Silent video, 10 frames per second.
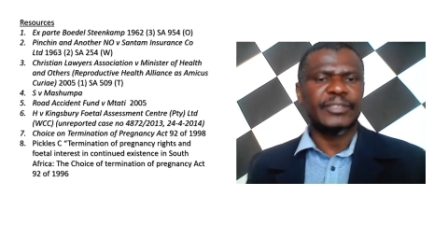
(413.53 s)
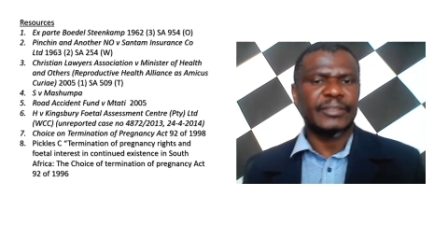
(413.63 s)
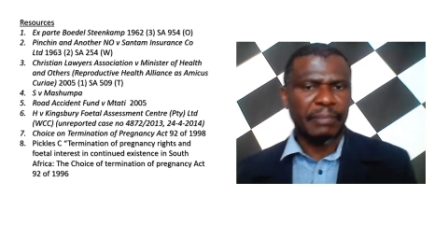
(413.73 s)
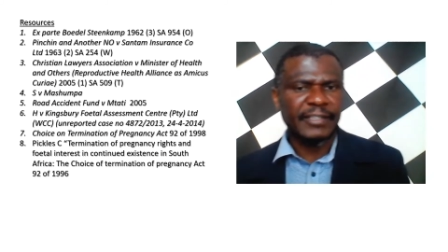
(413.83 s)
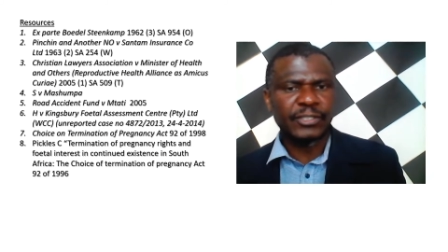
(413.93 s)

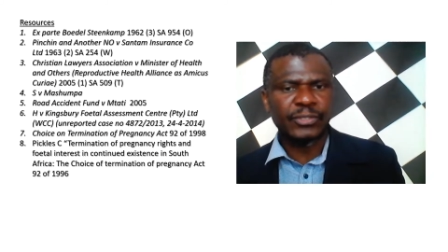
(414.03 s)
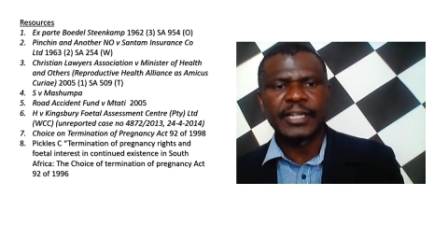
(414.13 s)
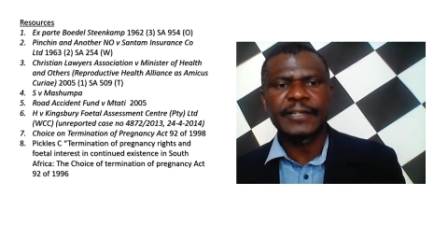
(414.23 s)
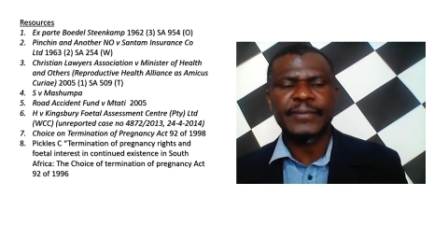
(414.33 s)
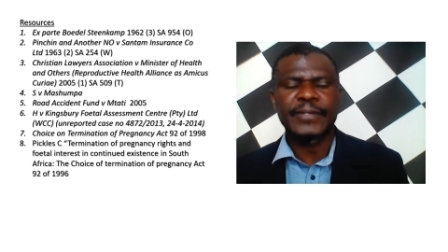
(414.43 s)

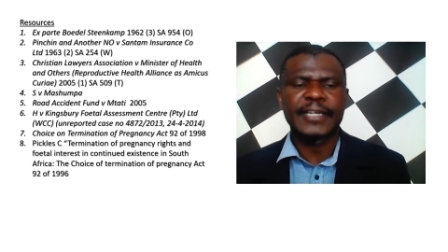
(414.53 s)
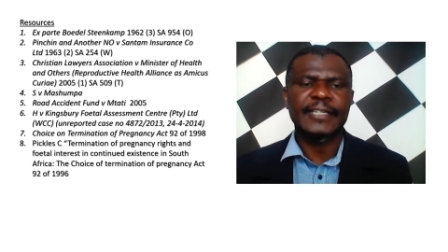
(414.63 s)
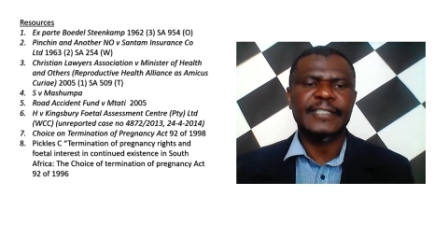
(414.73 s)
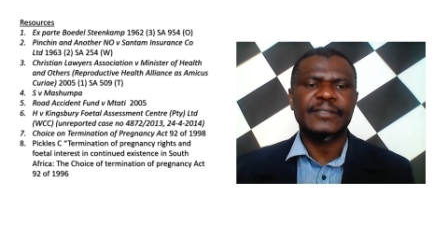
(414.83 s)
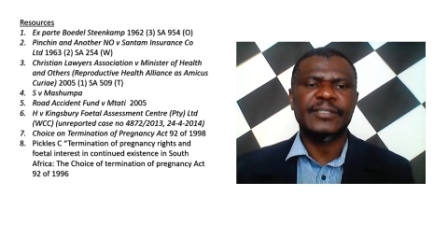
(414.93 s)
particularly
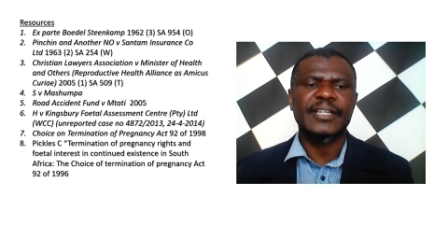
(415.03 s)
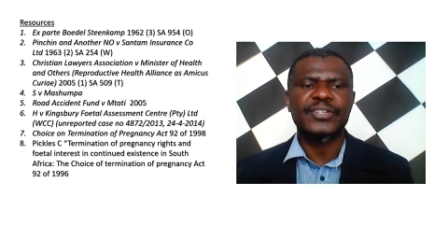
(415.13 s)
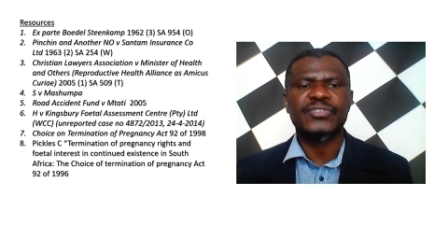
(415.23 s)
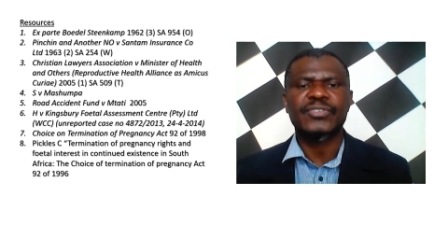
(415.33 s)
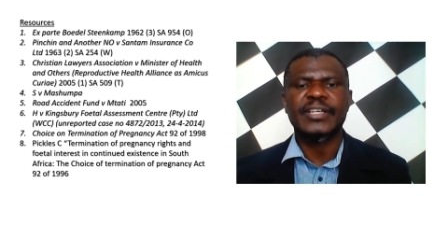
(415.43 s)
regarding the
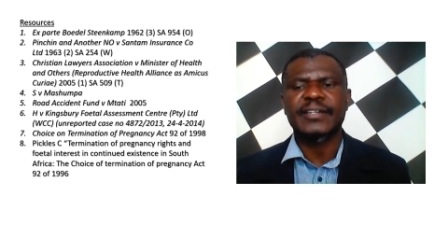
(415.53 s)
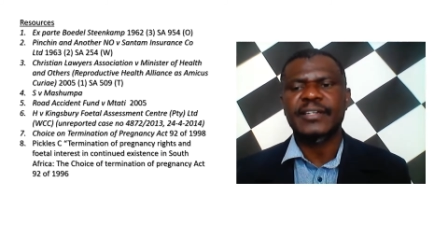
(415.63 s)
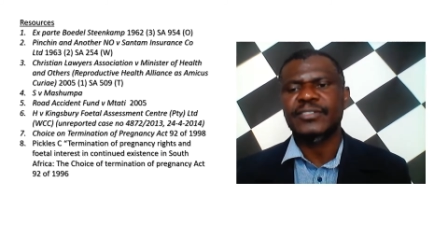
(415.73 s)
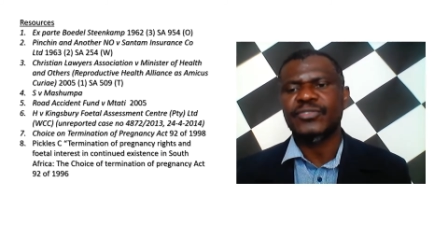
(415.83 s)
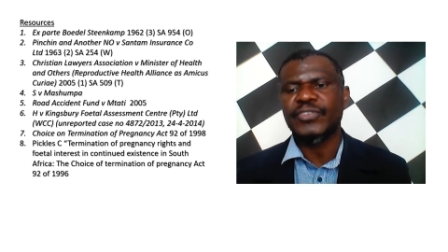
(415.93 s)

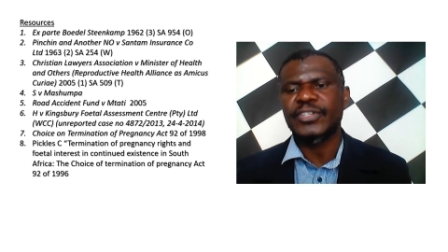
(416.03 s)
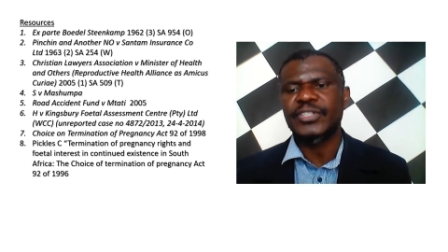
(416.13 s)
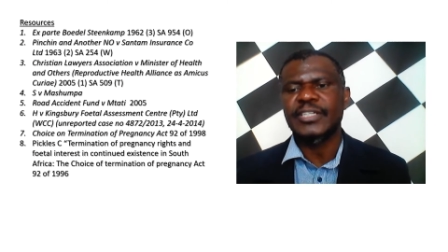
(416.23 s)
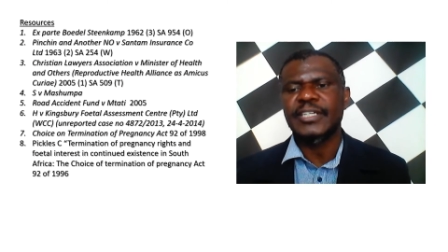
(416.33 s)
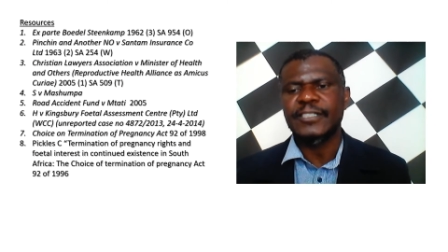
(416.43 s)
national
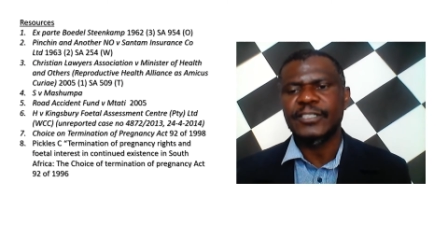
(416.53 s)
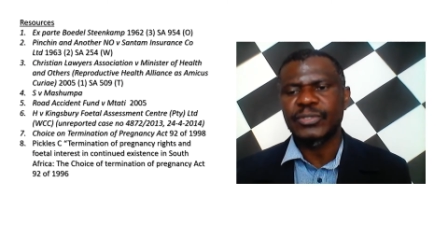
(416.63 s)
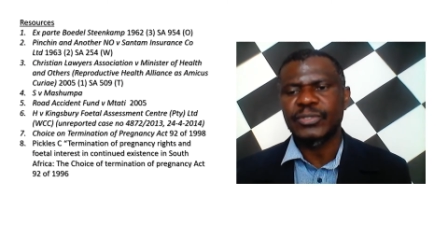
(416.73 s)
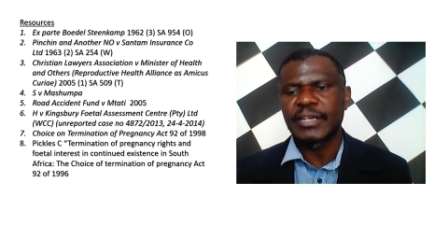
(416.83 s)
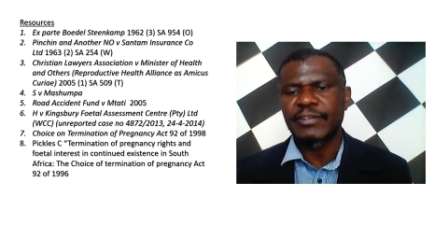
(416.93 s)
fiction and
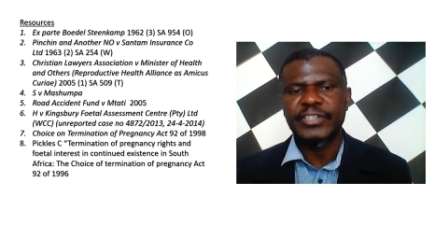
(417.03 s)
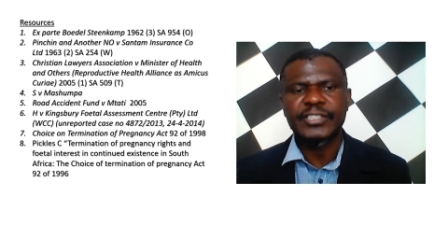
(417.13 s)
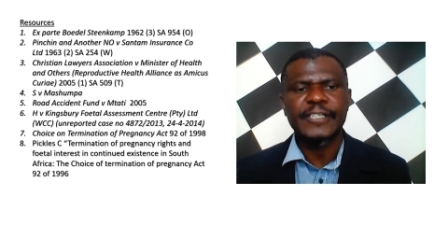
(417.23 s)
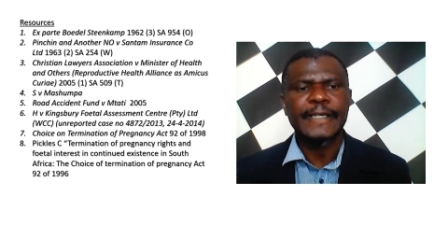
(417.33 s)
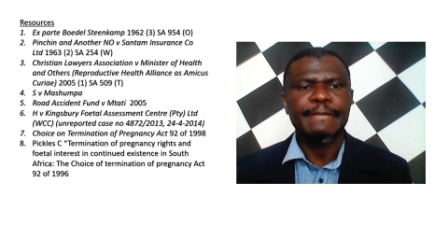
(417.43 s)
its
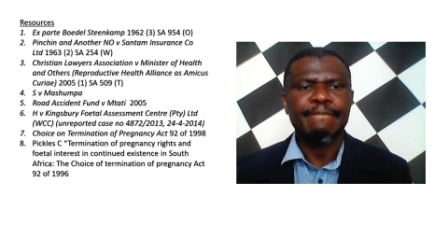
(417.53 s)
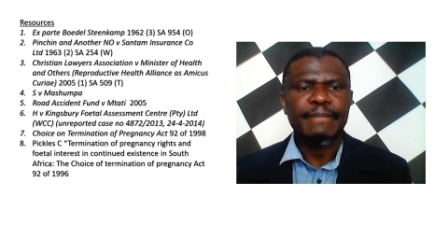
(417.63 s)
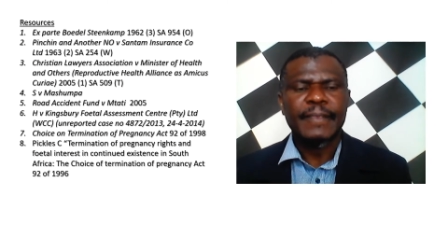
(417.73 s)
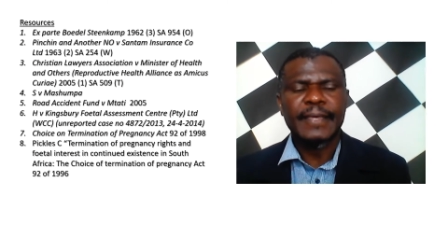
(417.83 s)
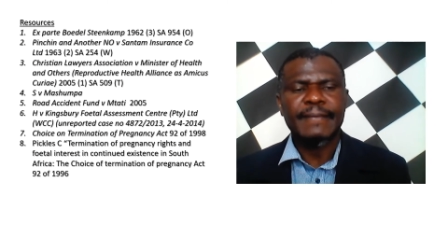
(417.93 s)
relevance.
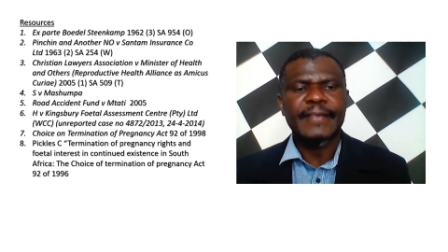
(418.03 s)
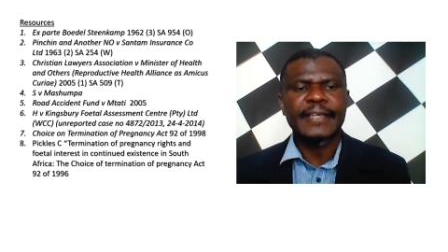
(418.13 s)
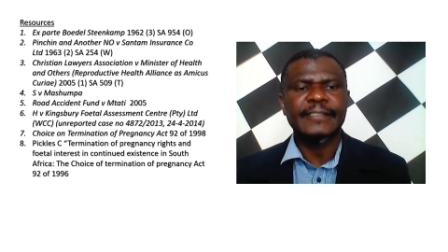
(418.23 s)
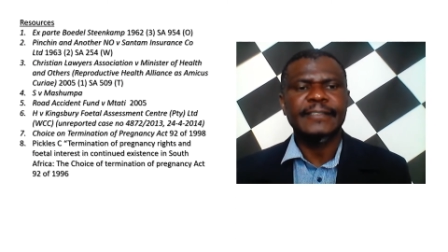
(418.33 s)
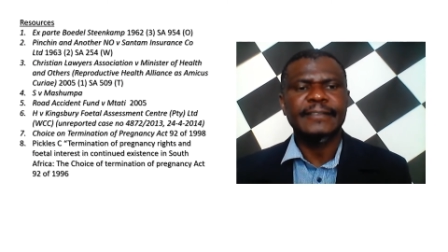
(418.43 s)
And
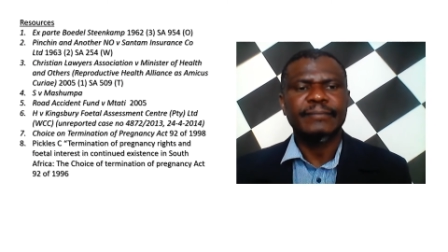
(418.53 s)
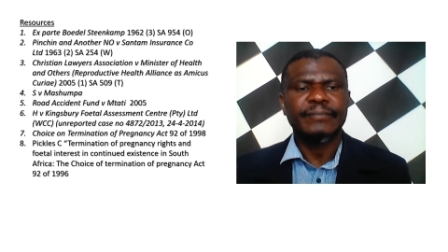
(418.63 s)
then